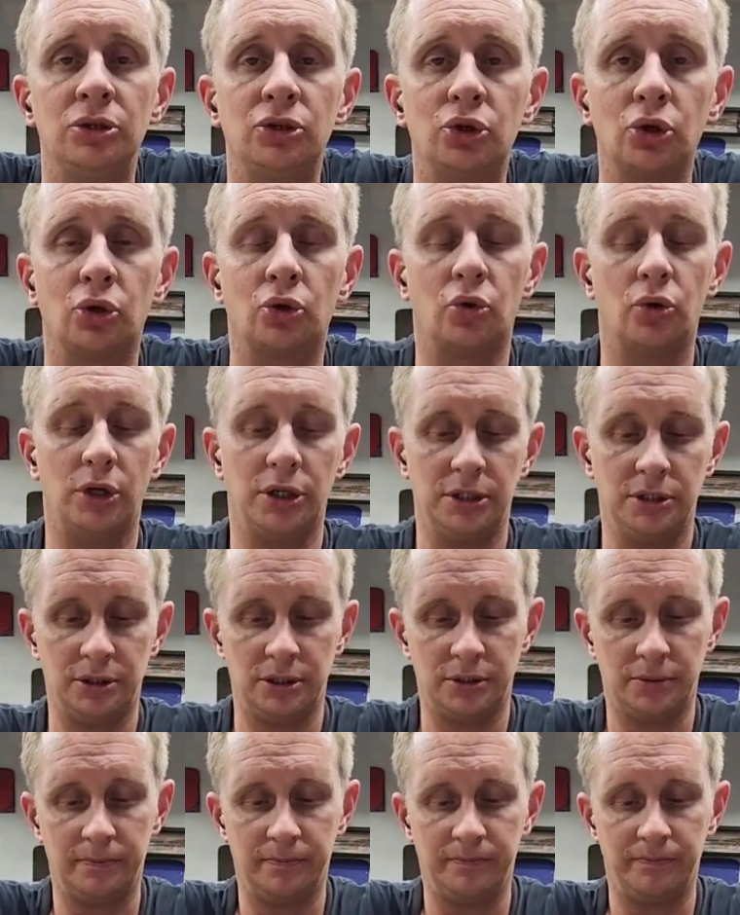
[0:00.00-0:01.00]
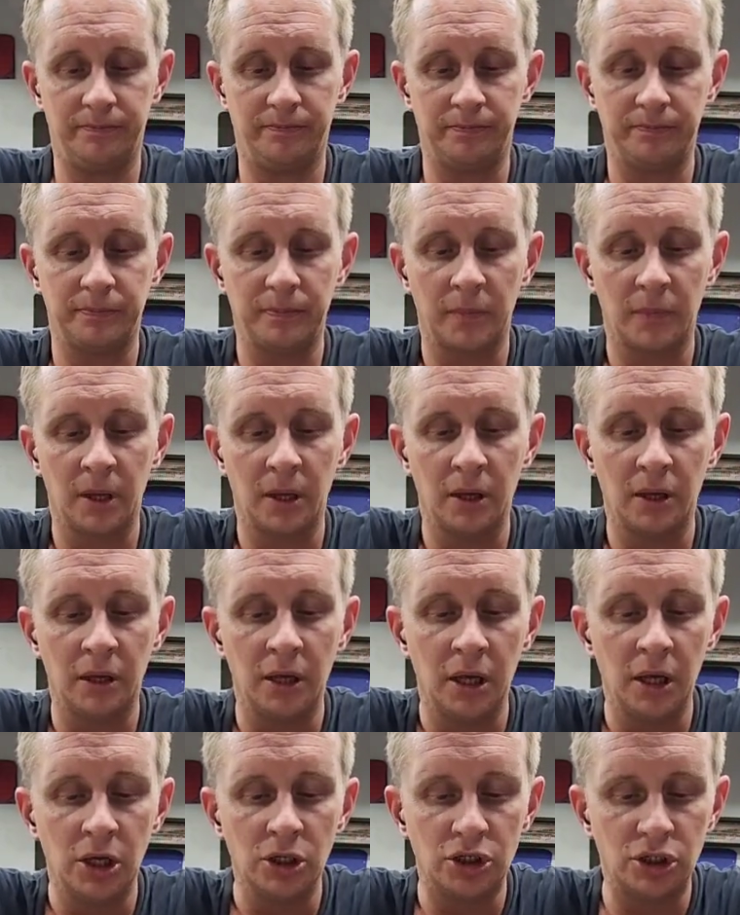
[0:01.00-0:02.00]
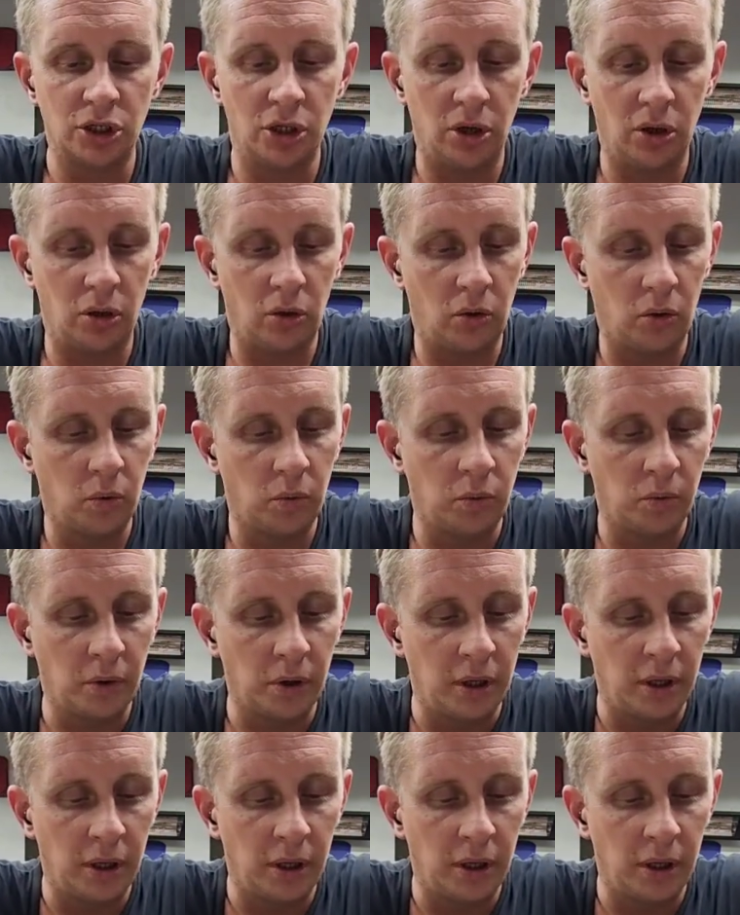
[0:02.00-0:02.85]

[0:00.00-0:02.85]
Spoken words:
degrees. So